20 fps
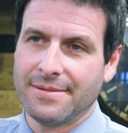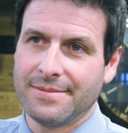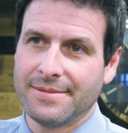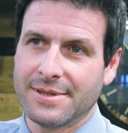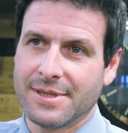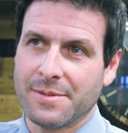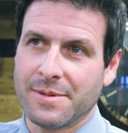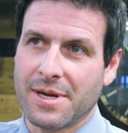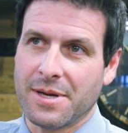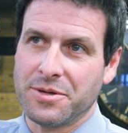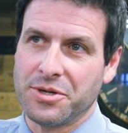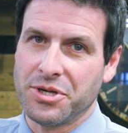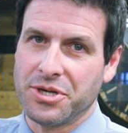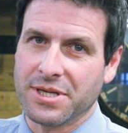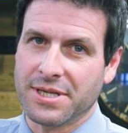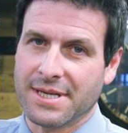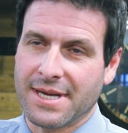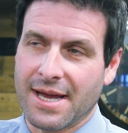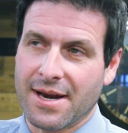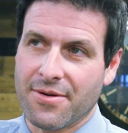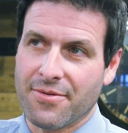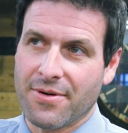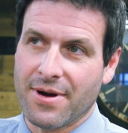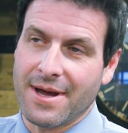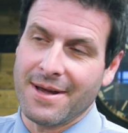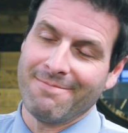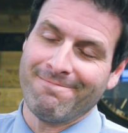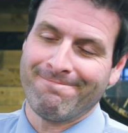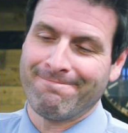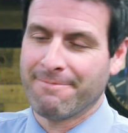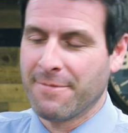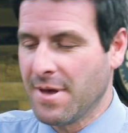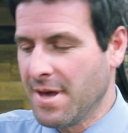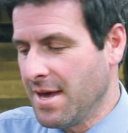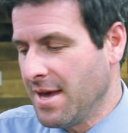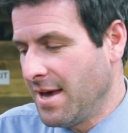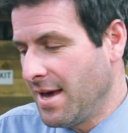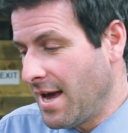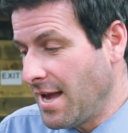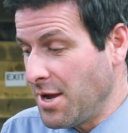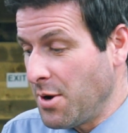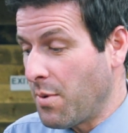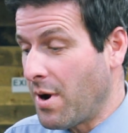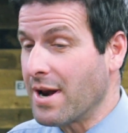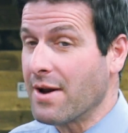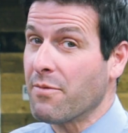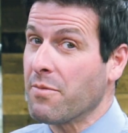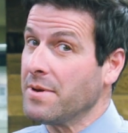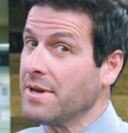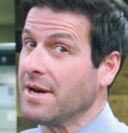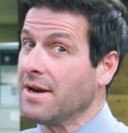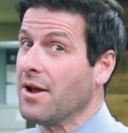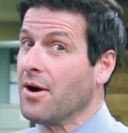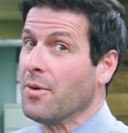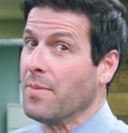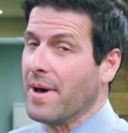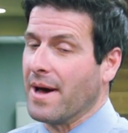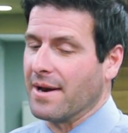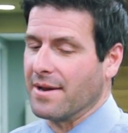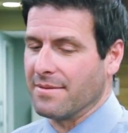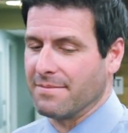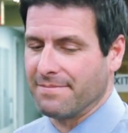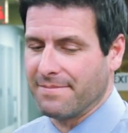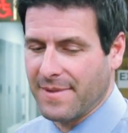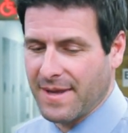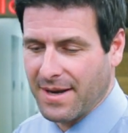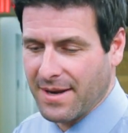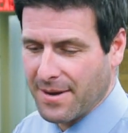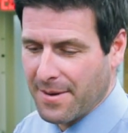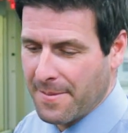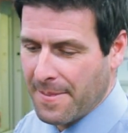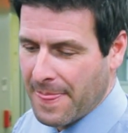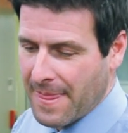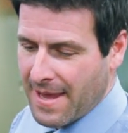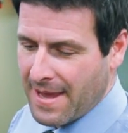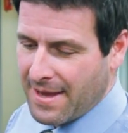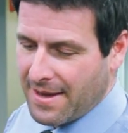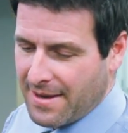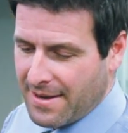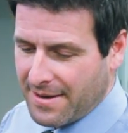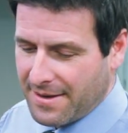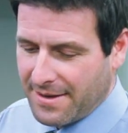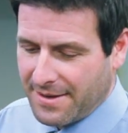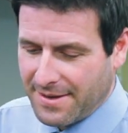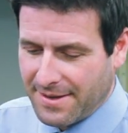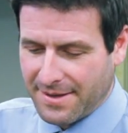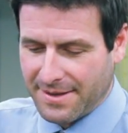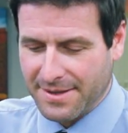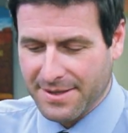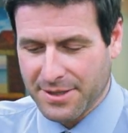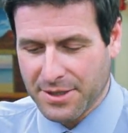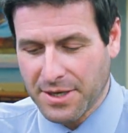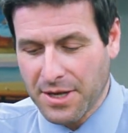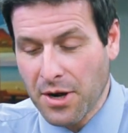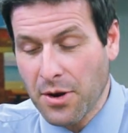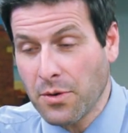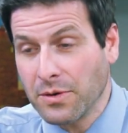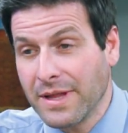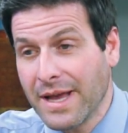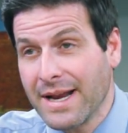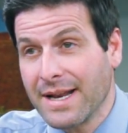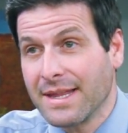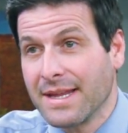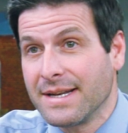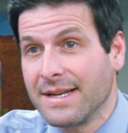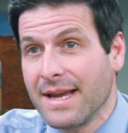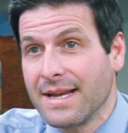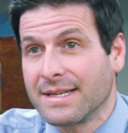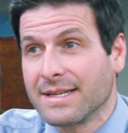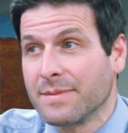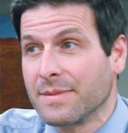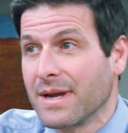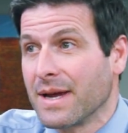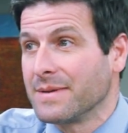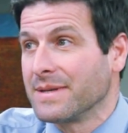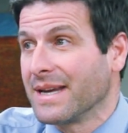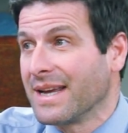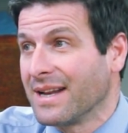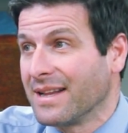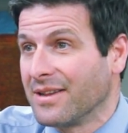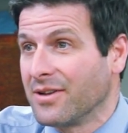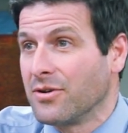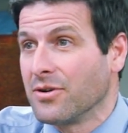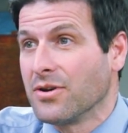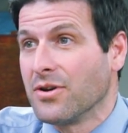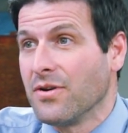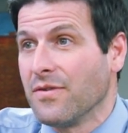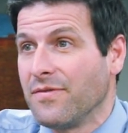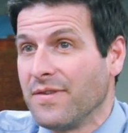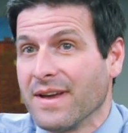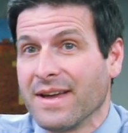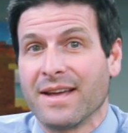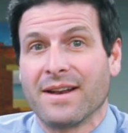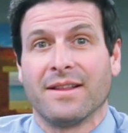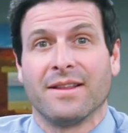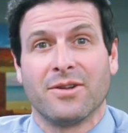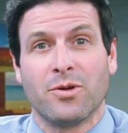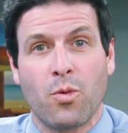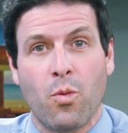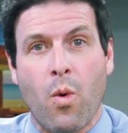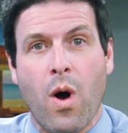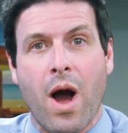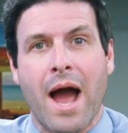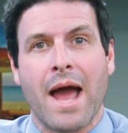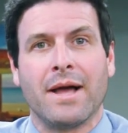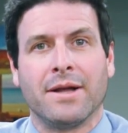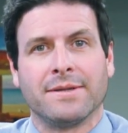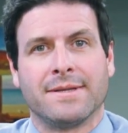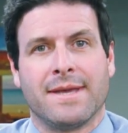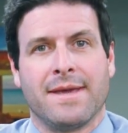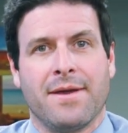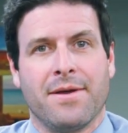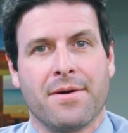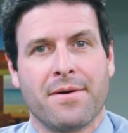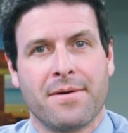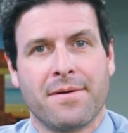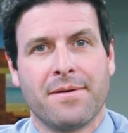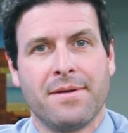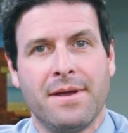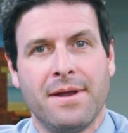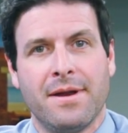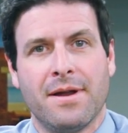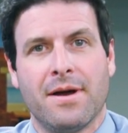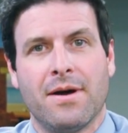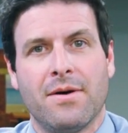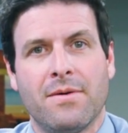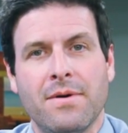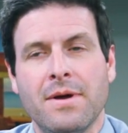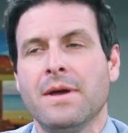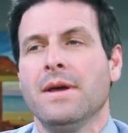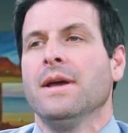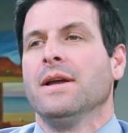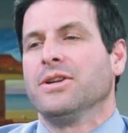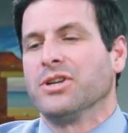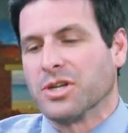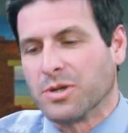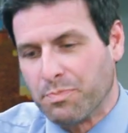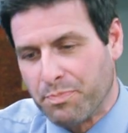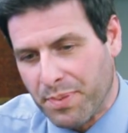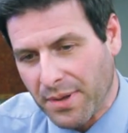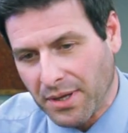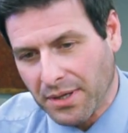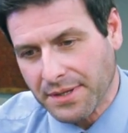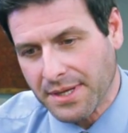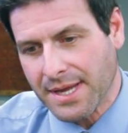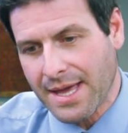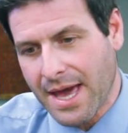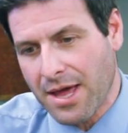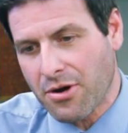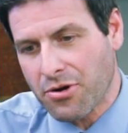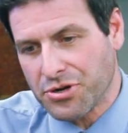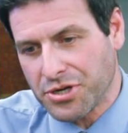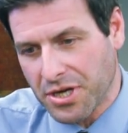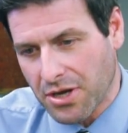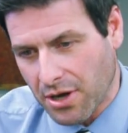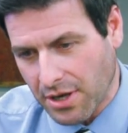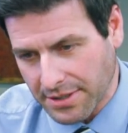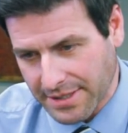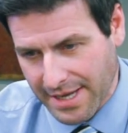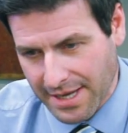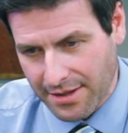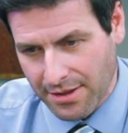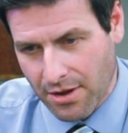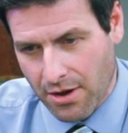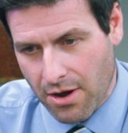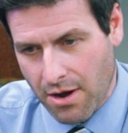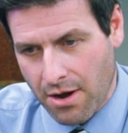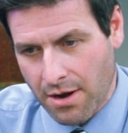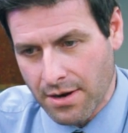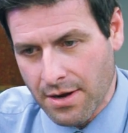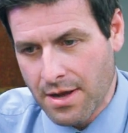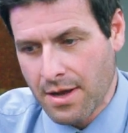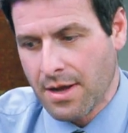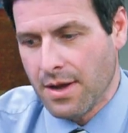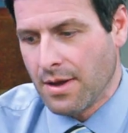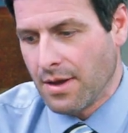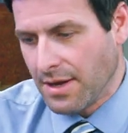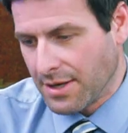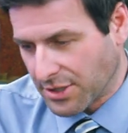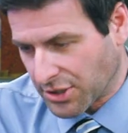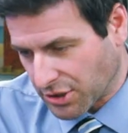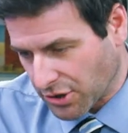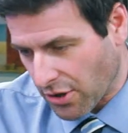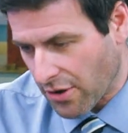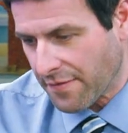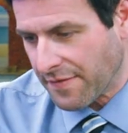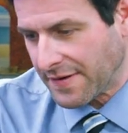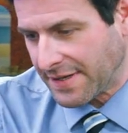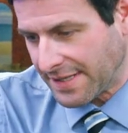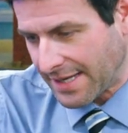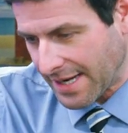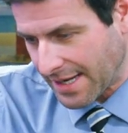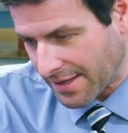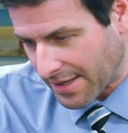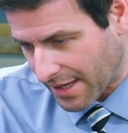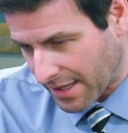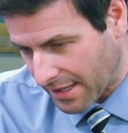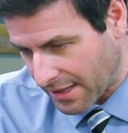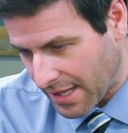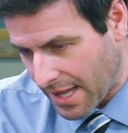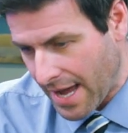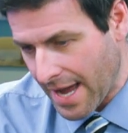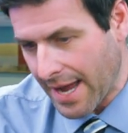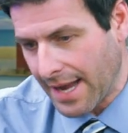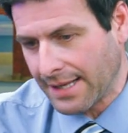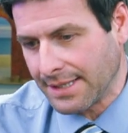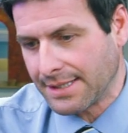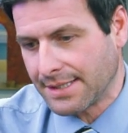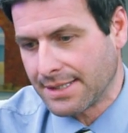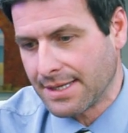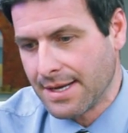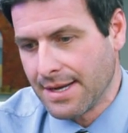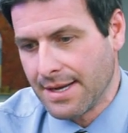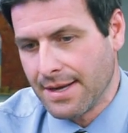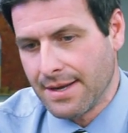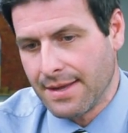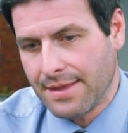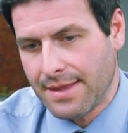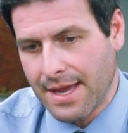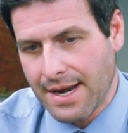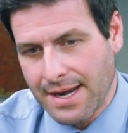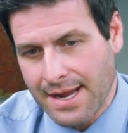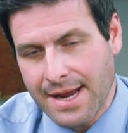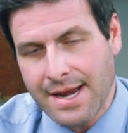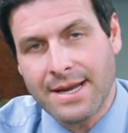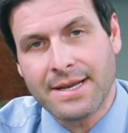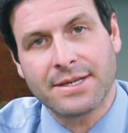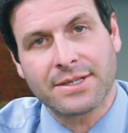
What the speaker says: Sometimes you just get it right. And you want everybody to know about it, you know? Late in the day, sometimes I get a little goofy, I get a little wild here, you know? Just building energy all day long, servicing the clients that need